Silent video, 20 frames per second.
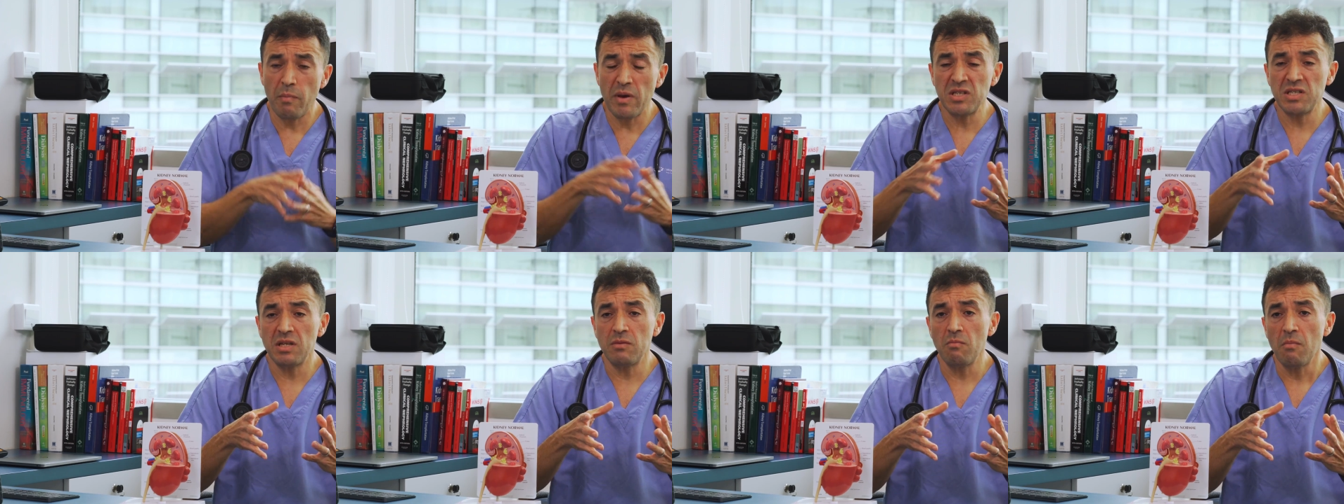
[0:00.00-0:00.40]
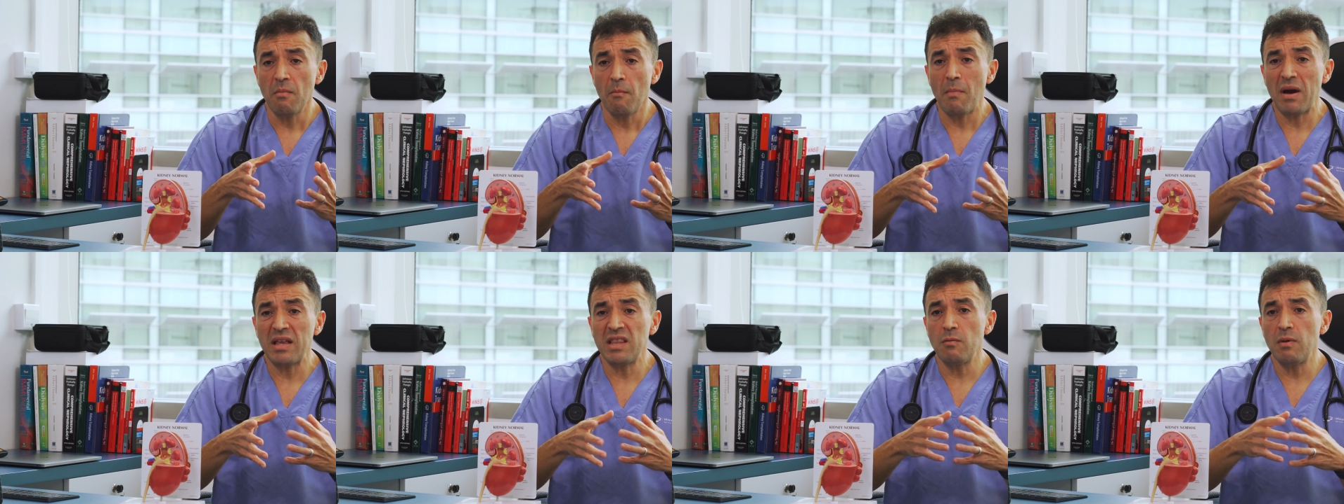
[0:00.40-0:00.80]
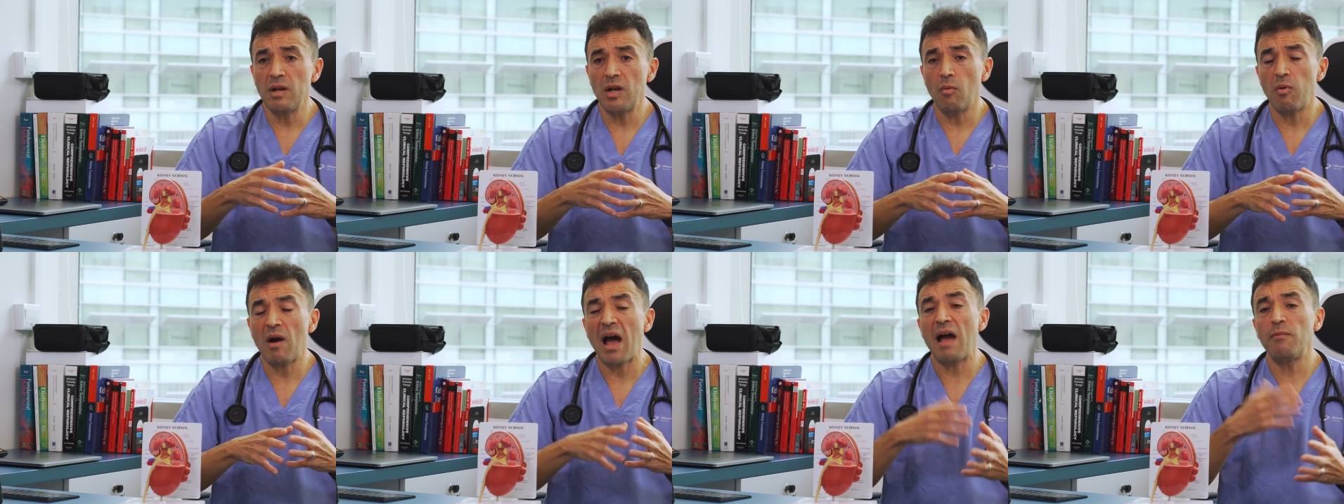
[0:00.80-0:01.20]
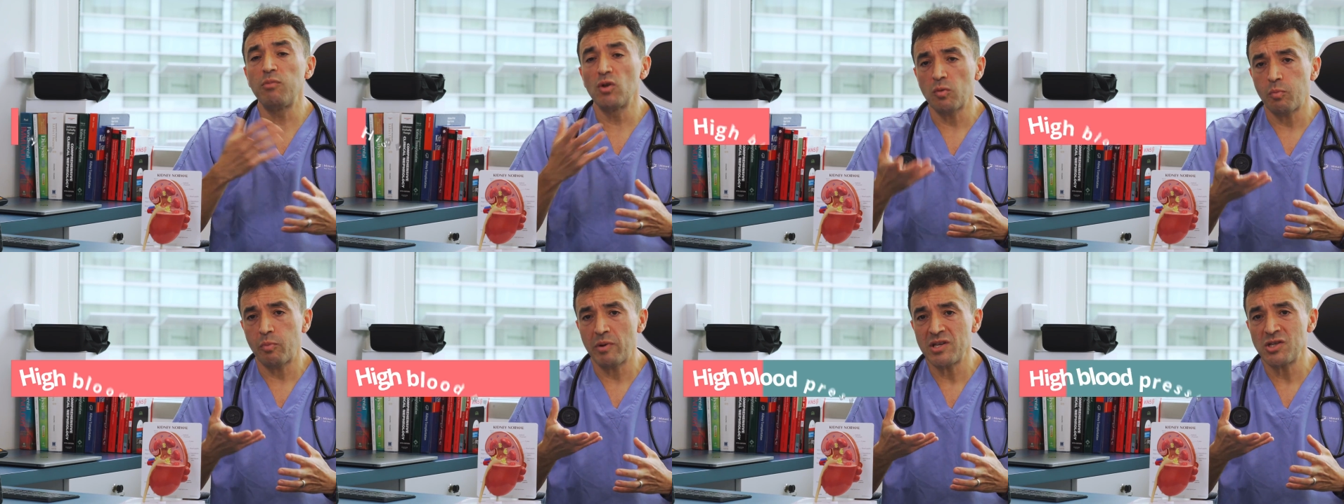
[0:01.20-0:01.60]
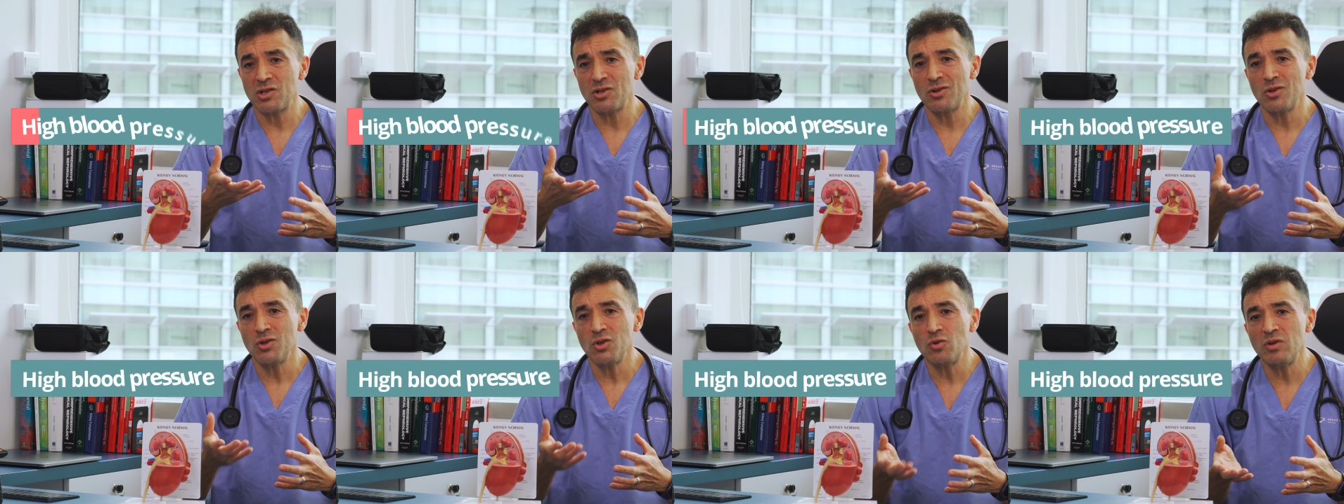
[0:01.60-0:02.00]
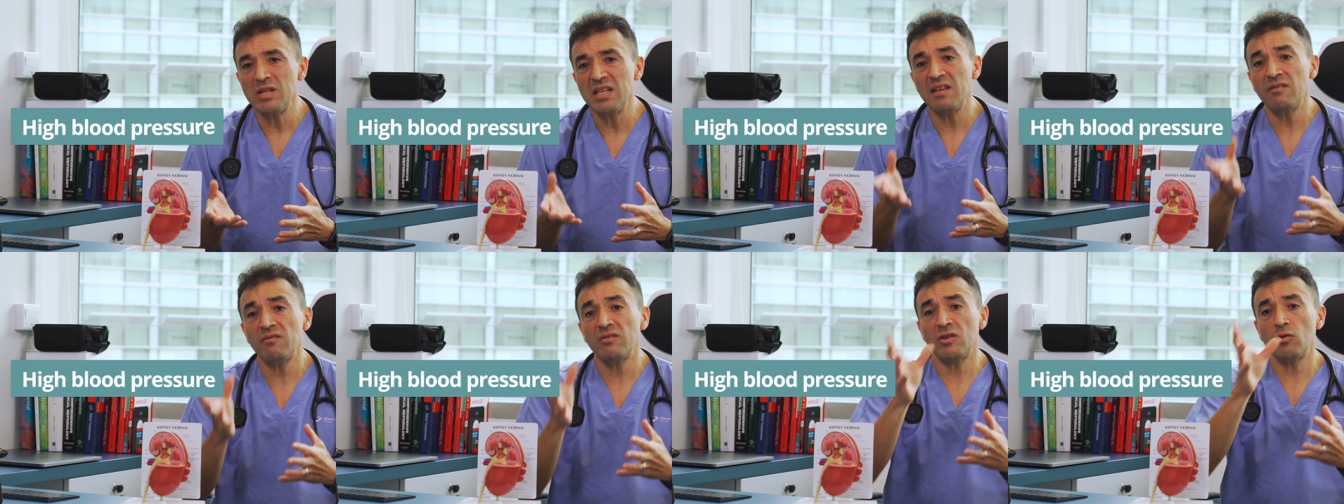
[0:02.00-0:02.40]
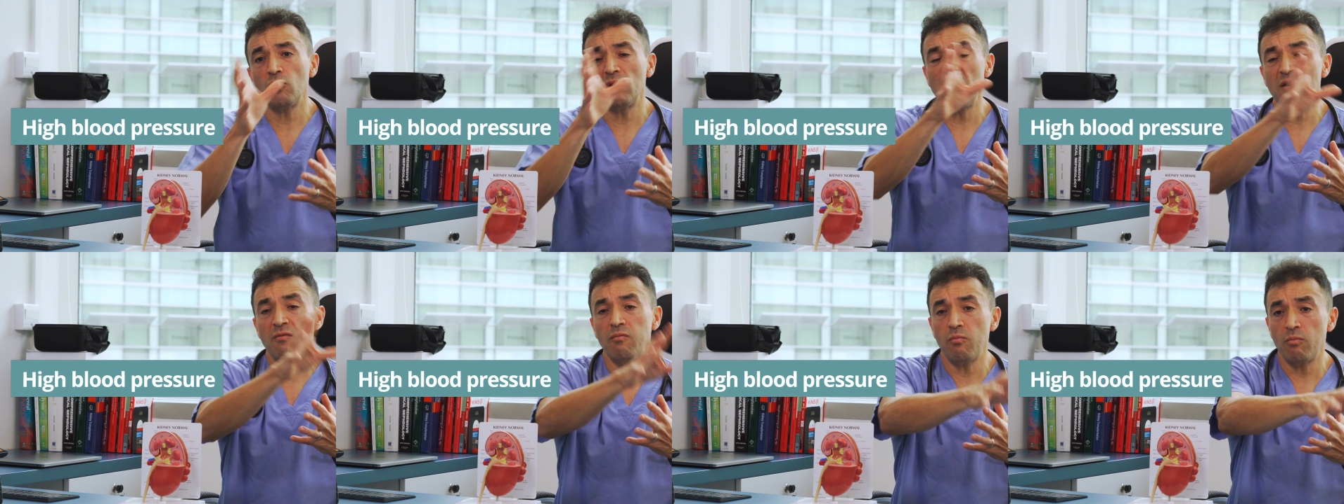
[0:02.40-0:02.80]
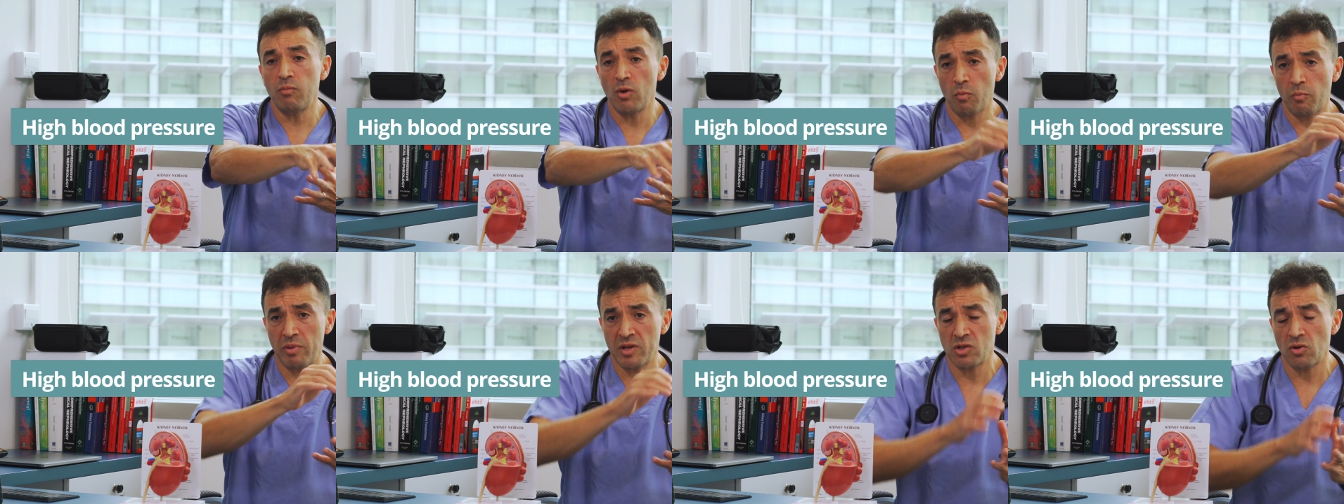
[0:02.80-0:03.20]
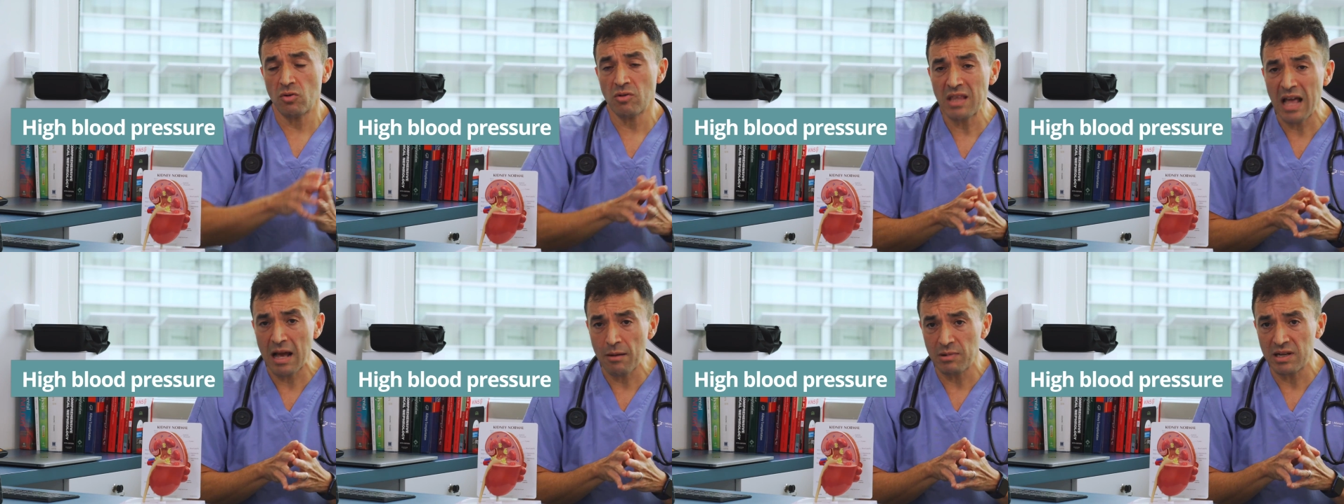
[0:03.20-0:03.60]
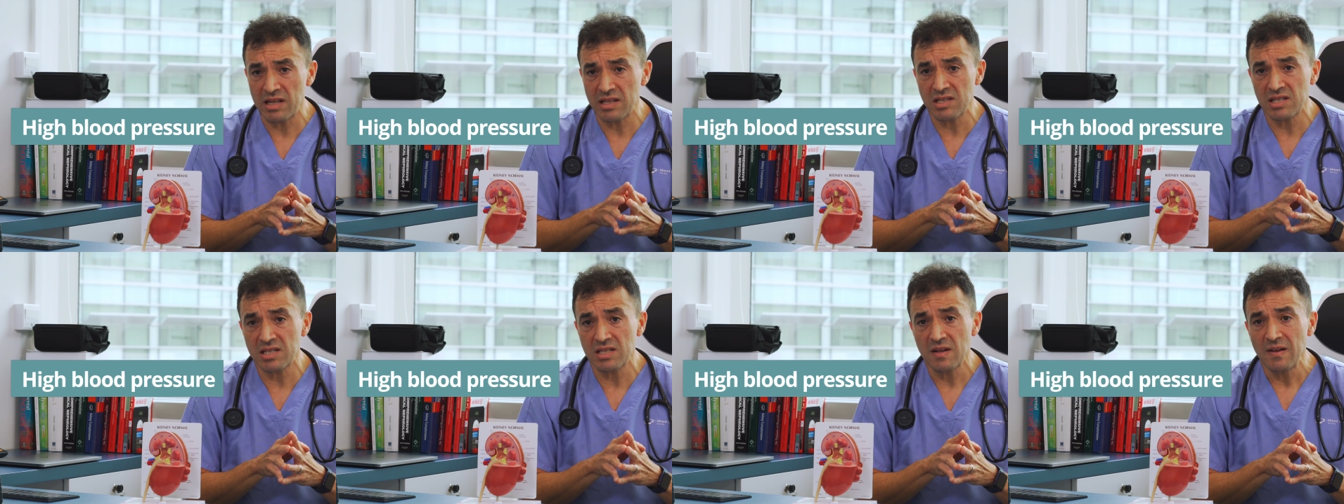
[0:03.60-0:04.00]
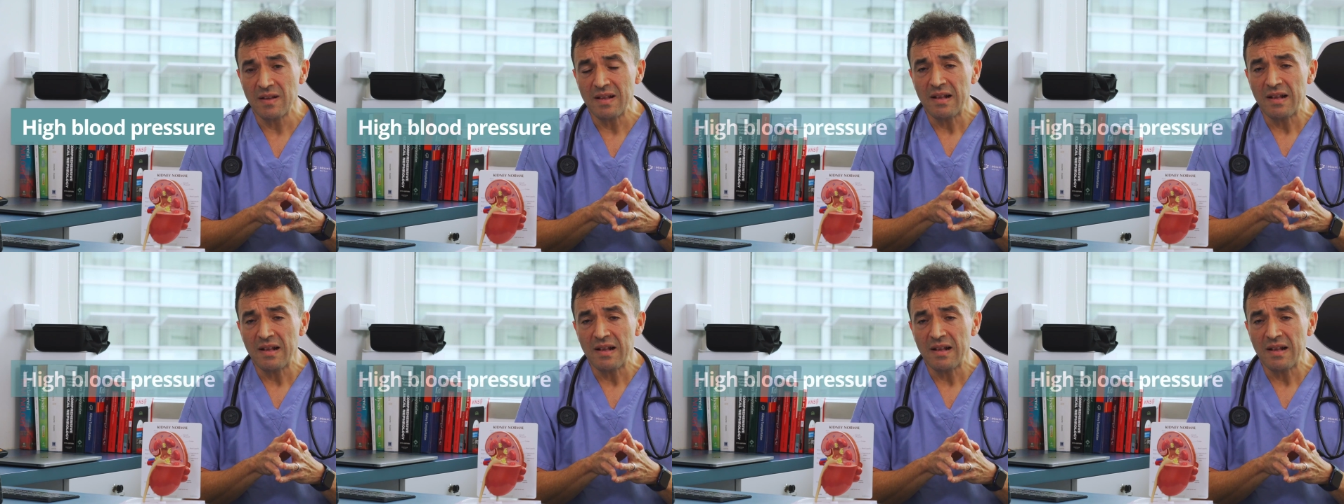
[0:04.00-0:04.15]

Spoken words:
patient might develop high blood pressure, you need to give blood pressure tablets.